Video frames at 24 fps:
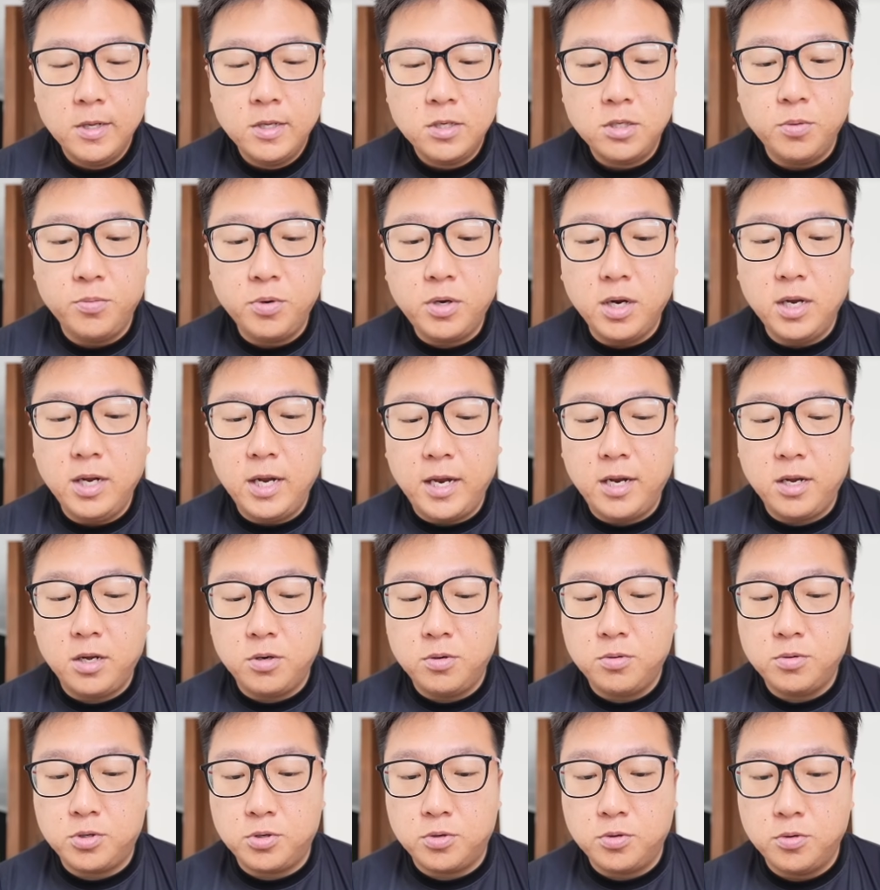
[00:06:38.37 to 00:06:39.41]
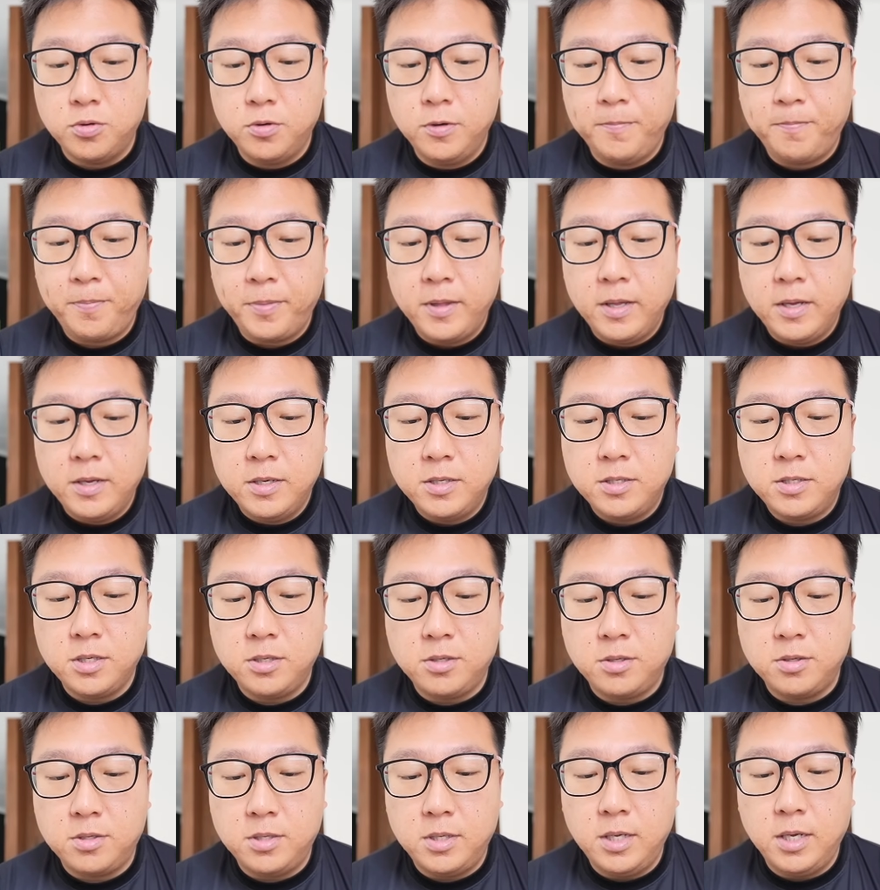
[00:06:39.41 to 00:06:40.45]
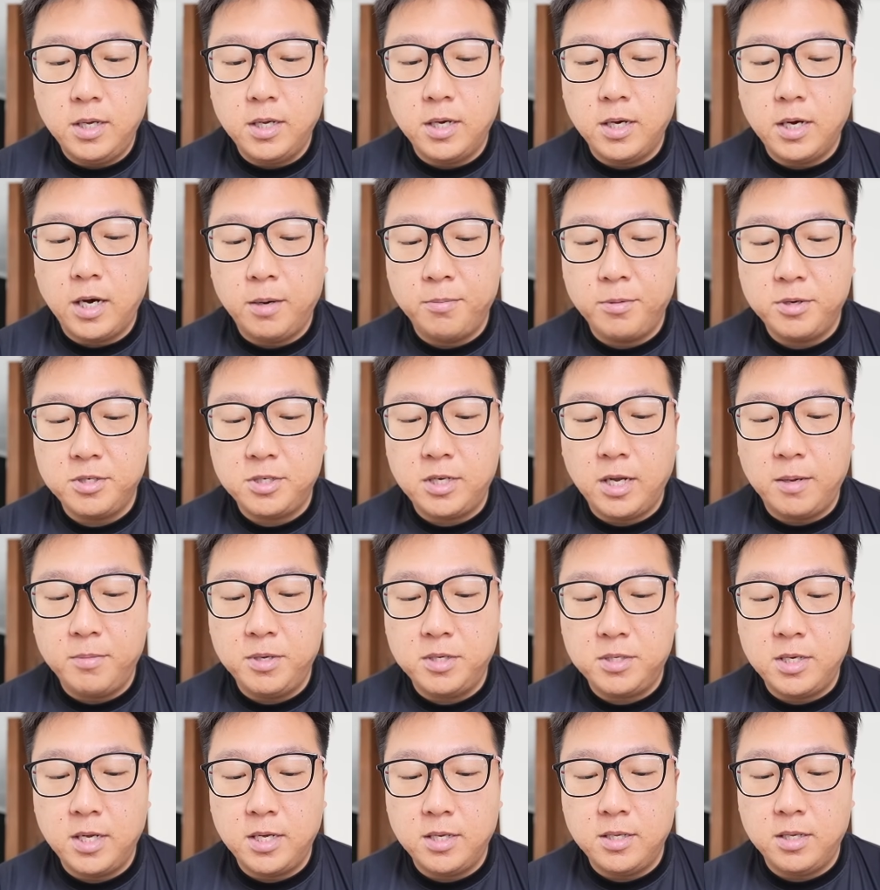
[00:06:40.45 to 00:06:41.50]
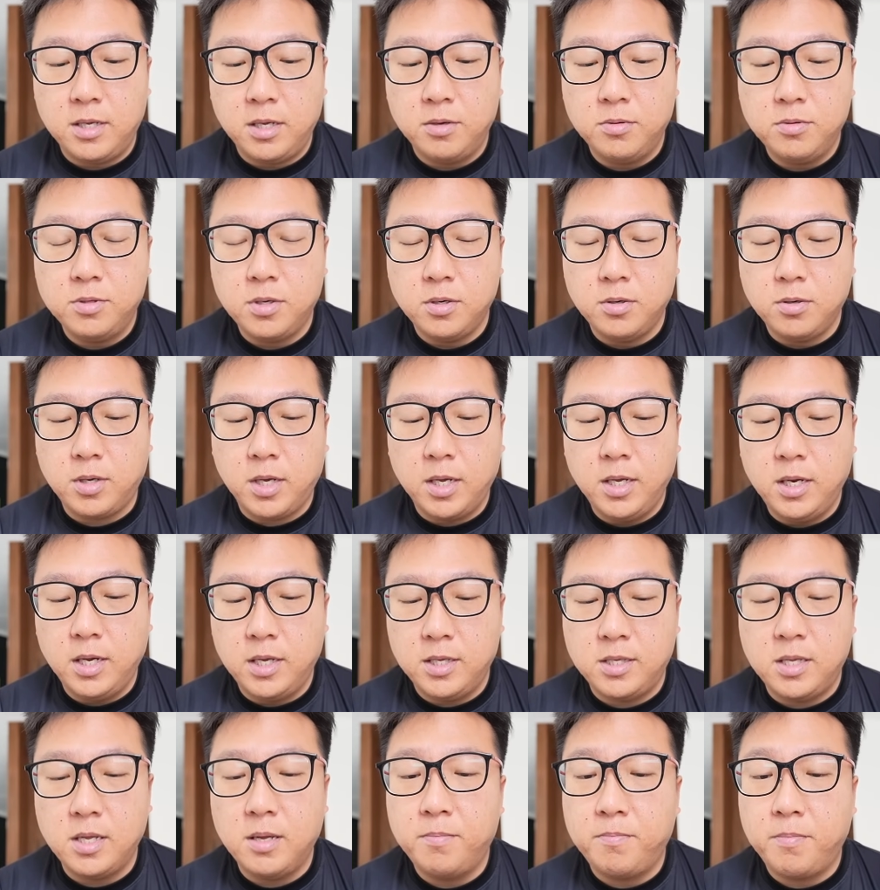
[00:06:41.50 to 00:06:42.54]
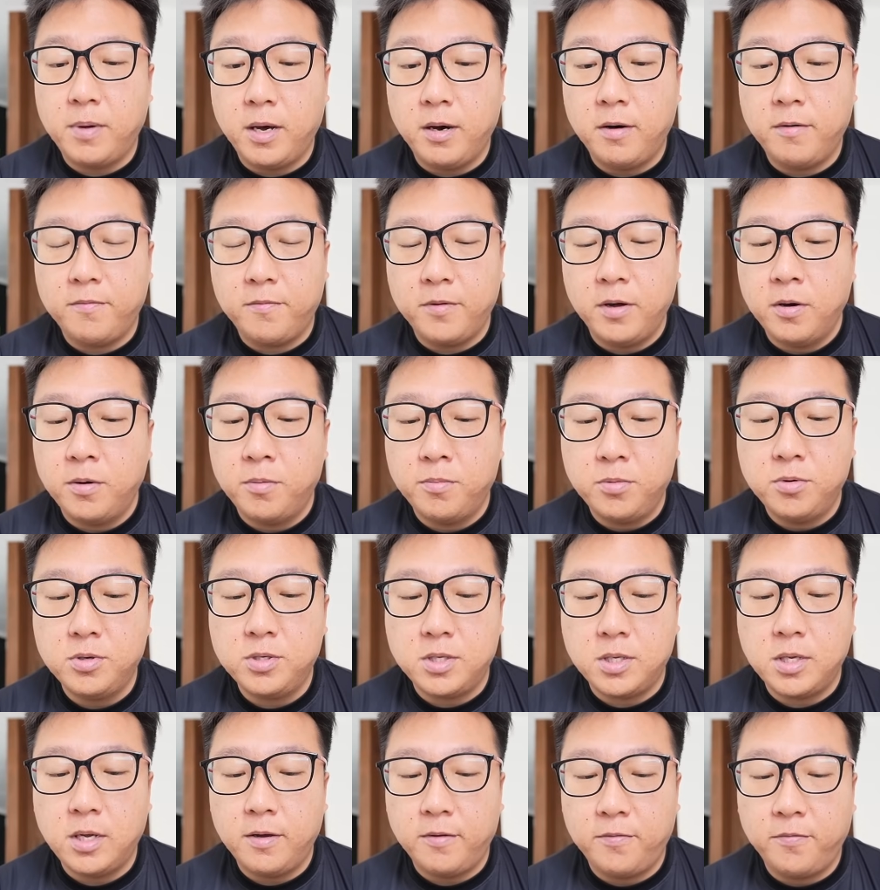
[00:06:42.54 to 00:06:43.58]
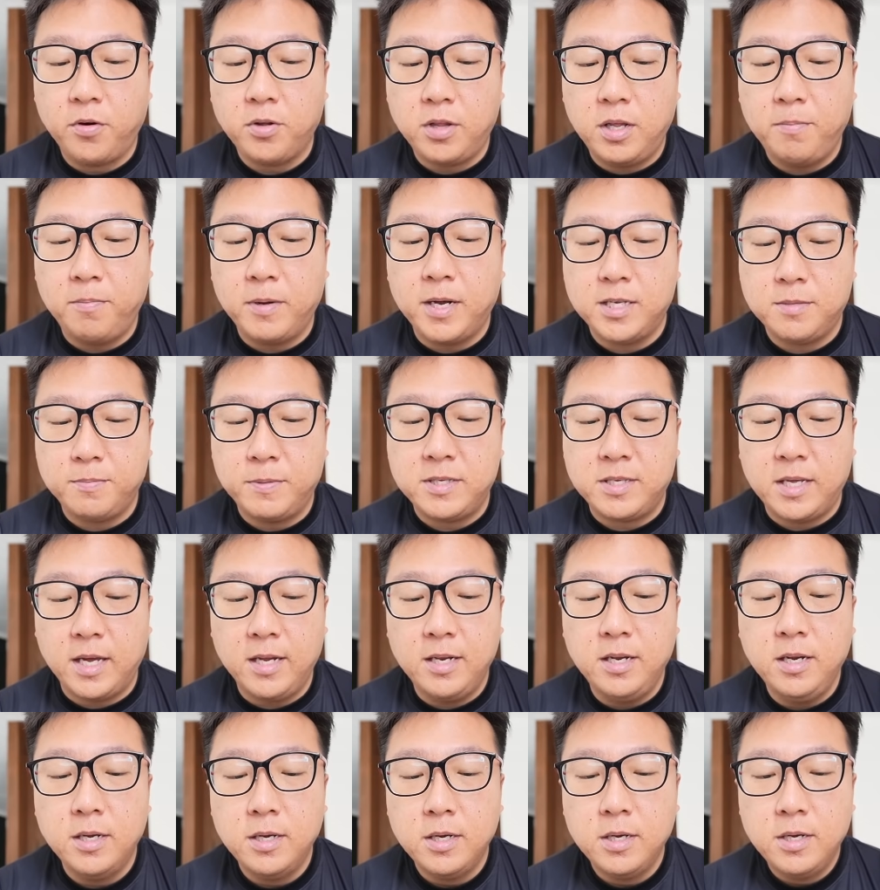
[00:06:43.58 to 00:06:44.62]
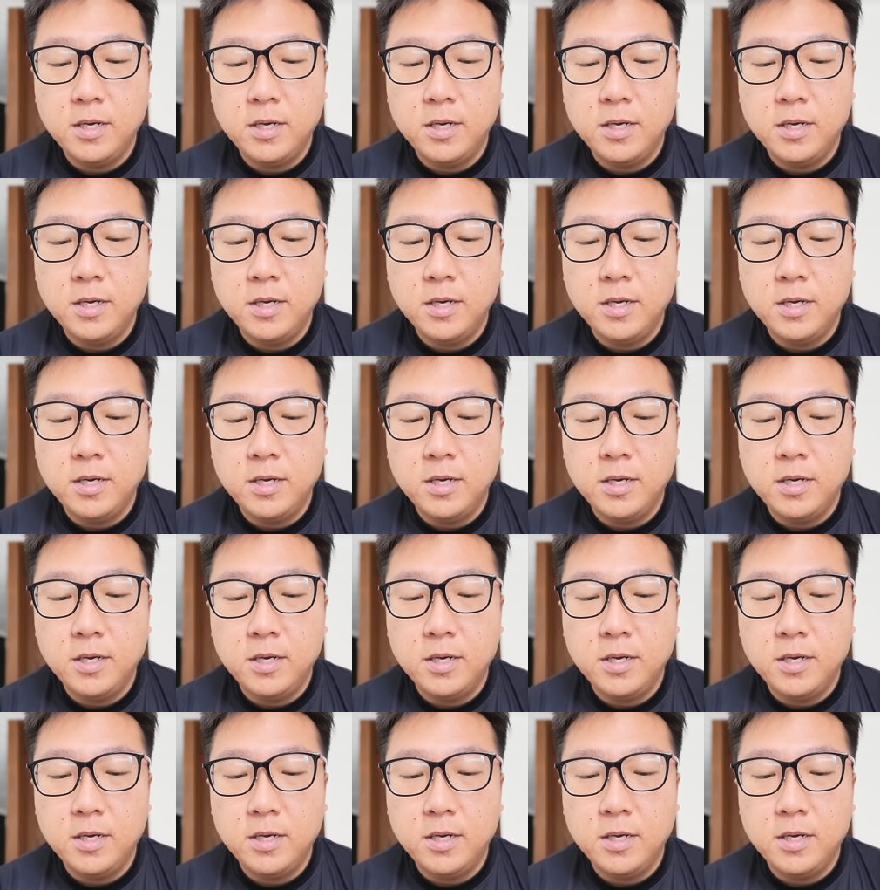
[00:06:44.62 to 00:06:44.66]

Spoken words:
So we're going to let it go through just to see how much damage that deals. Okay, that's about almost 40 plus percent.